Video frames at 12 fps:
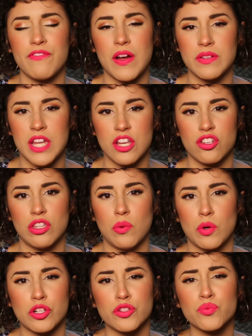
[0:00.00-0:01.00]
a foundation that
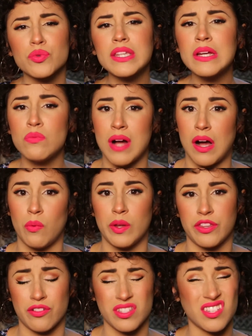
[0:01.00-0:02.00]
works really well
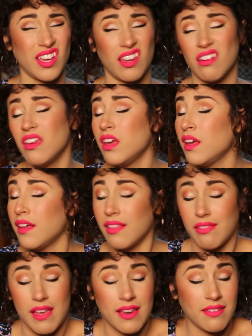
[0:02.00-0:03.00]
with your skin.
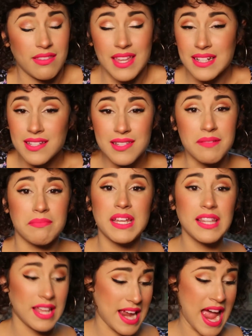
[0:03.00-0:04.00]
And that doesn't
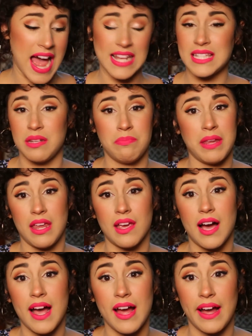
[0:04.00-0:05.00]
mean that it has to be
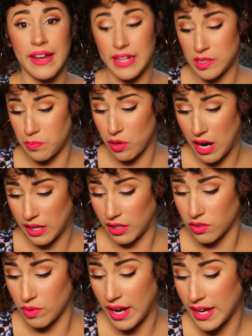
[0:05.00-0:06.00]
a high-end
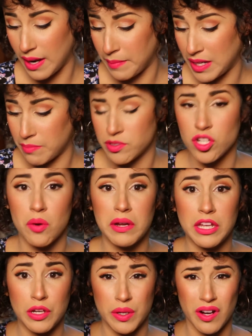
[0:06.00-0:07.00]
product, right? I mean, I'm
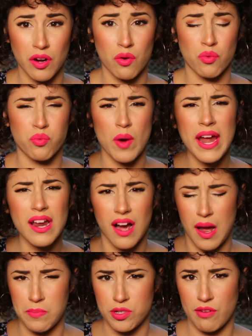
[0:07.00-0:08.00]
showing you a great
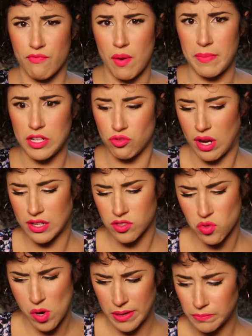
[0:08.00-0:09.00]
option from the
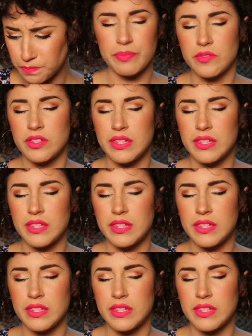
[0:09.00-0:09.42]
drugstore.